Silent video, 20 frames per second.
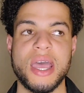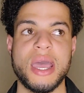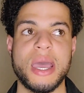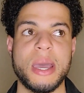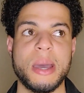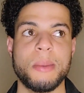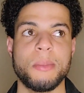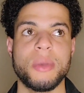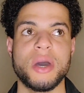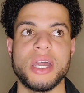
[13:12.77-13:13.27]

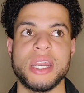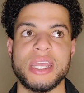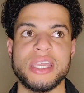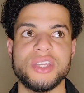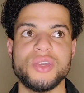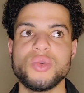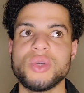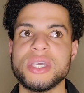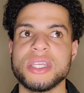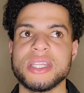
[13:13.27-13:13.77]
but
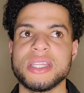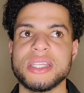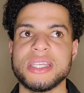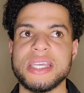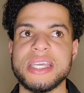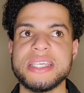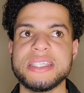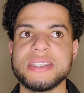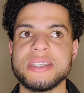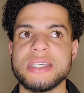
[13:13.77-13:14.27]
you can
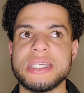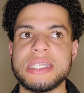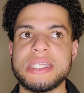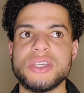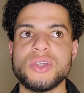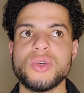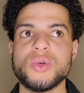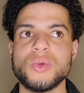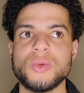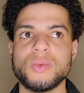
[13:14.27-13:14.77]
easily
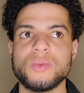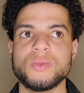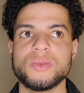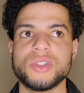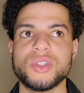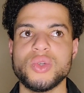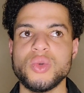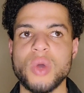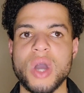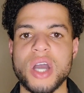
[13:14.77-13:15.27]
do
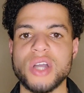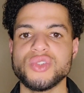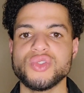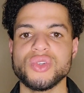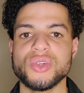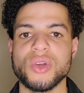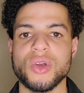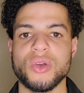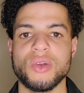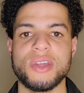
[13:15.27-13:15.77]

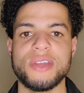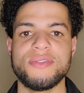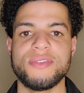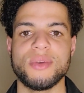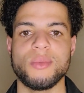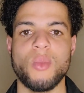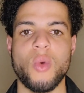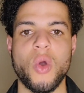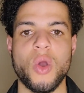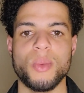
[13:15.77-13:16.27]
200 or even
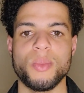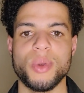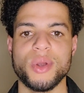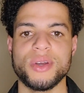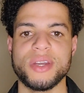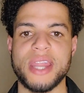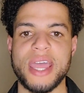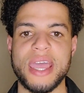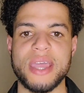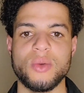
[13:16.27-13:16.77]
more per
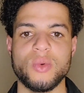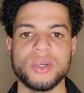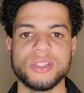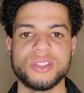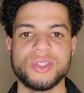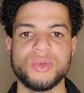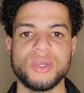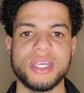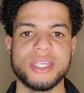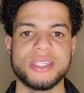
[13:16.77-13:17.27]
day once
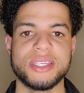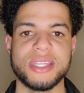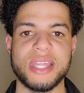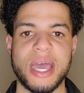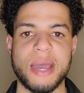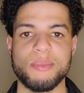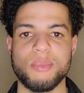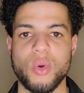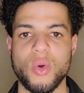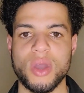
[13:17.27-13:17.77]
you get to
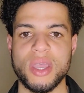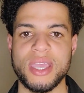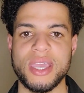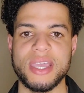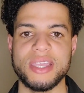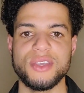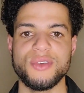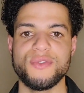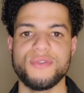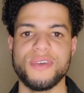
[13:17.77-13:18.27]
that point
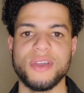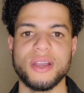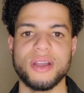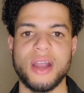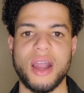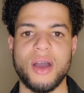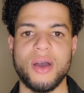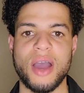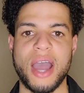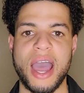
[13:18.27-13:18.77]
and you figure
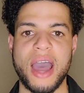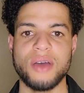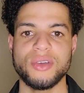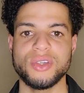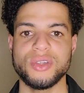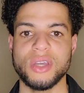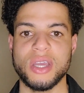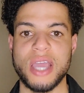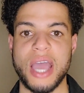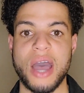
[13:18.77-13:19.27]
out how
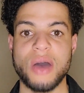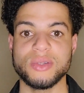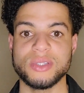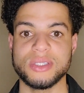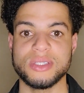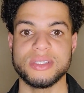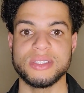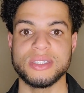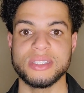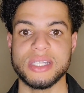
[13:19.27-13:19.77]
you how
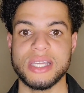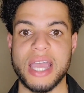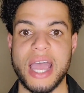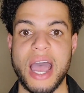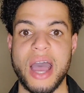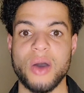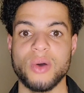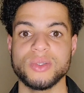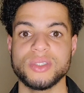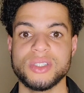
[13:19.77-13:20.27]

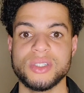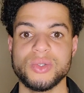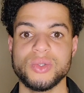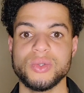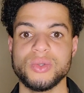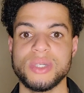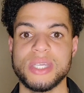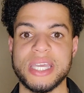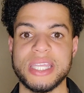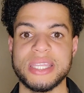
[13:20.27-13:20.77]
how to
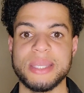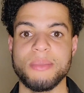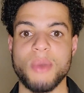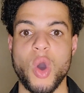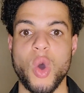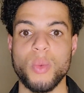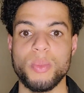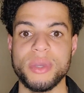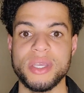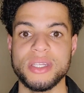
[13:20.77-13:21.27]
get them
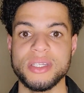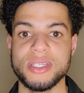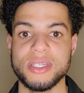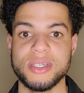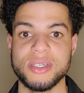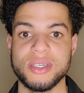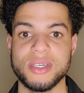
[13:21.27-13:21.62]
opened